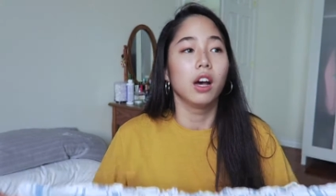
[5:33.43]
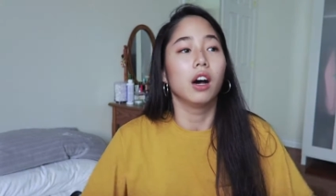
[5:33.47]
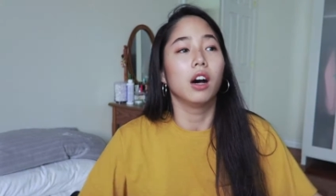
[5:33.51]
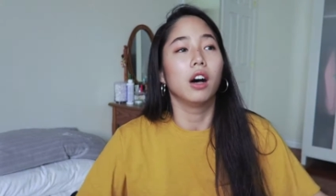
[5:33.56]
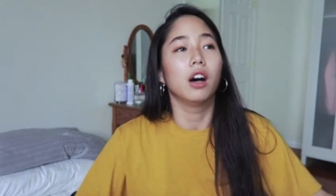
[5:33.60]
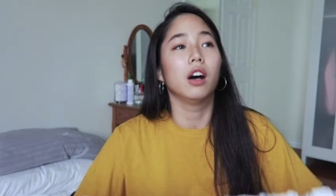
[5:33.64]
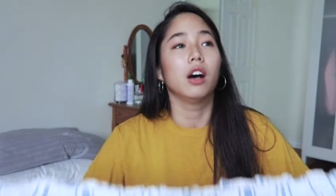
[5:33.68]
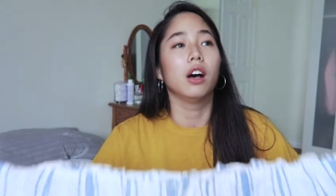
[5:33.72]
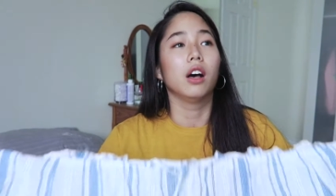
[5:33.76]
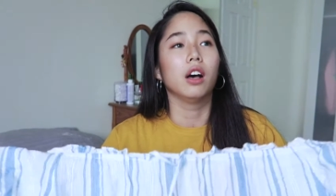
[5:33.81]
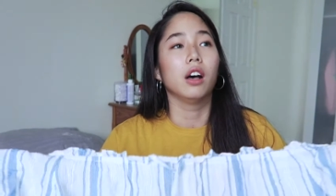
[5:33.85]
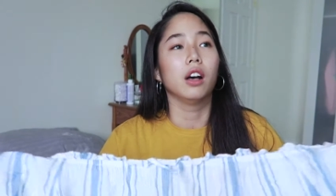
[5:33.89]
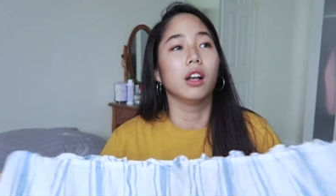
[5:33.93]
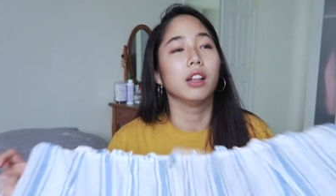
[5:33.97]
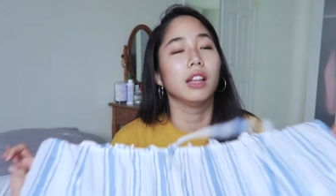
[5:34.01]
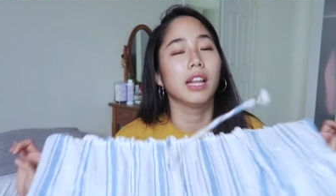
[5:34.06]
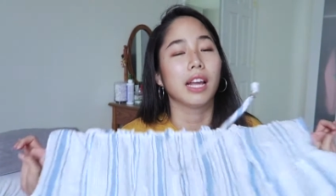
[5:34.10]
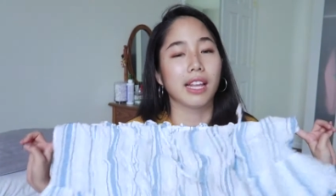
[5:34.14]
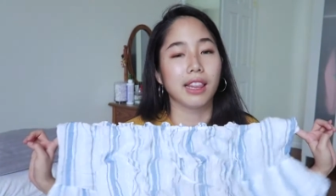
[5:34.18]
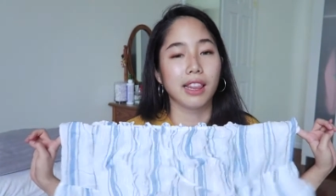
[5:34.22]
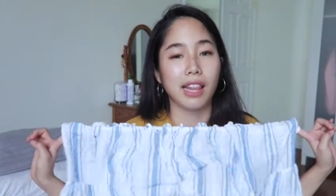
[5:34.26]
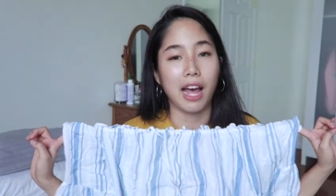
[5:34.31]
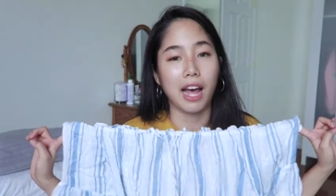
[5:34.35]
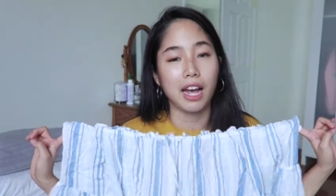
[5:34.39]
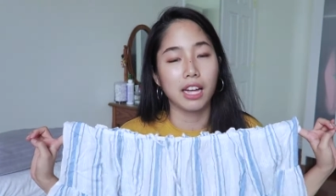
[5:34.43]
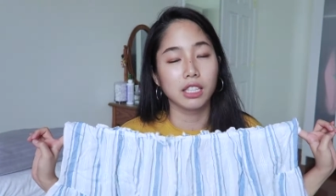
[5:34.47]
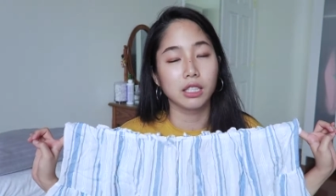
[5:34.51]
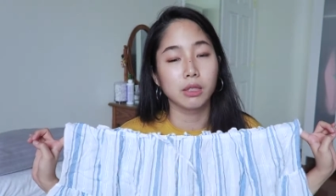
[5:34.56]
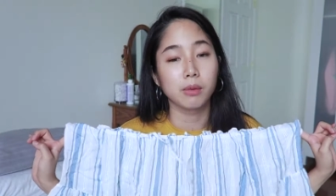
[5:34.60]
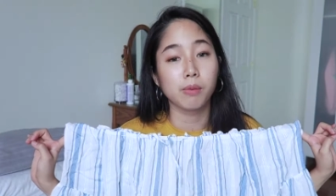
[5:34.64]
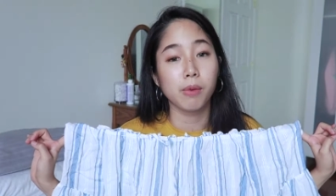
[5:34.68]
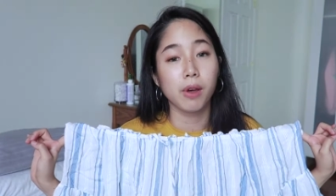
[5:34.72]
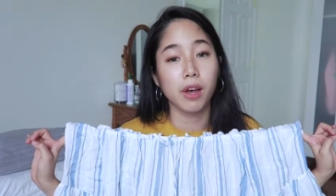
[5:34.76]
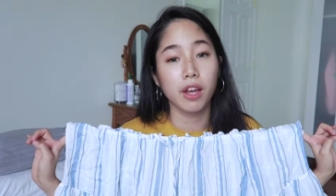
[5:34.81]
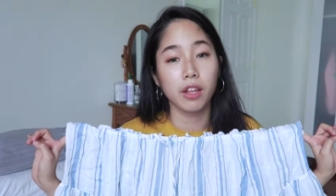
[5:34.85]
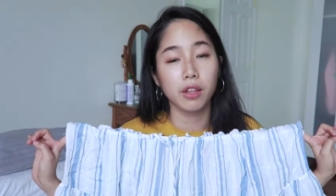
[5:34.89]
uh, like
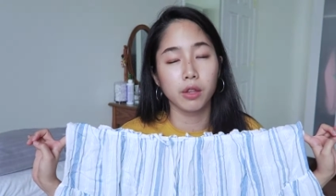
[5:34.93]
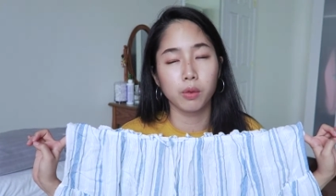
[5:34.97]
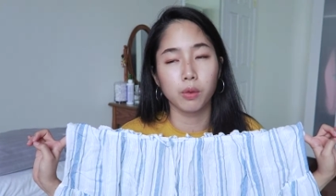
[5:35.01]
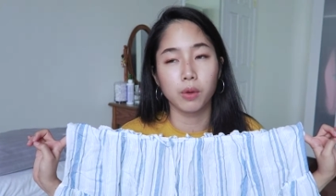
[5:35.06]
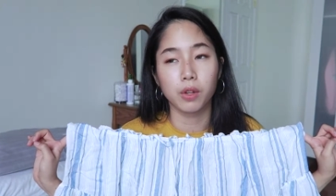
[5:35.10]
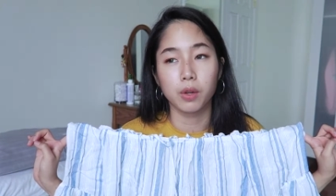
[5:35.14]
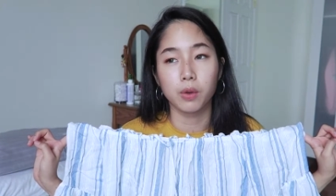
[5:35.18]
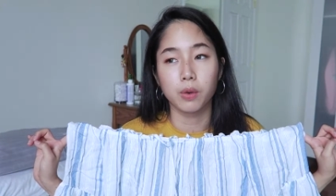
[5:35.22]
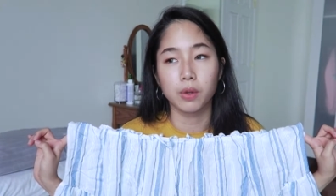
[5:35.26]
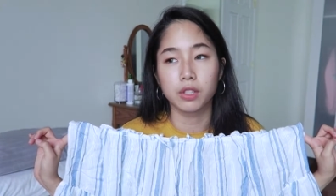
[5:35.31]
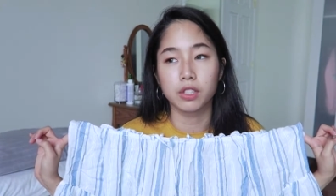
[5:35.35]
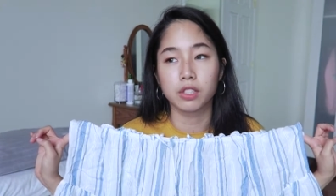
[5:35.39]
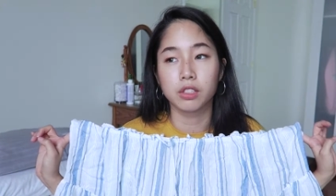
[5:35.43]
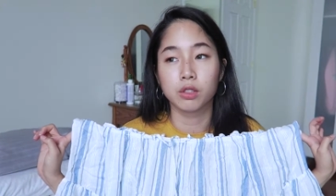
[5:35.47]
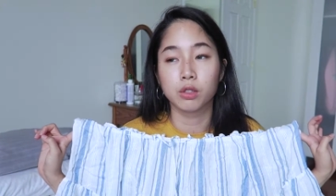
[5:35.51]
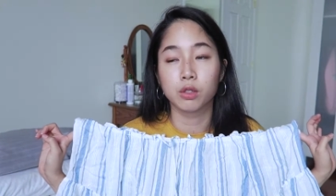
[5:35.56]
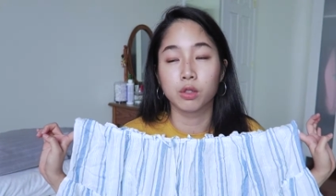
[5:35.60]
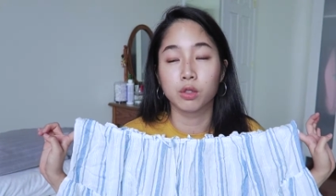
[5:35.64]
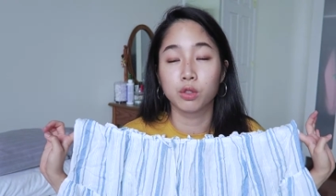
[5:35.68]
last month when it was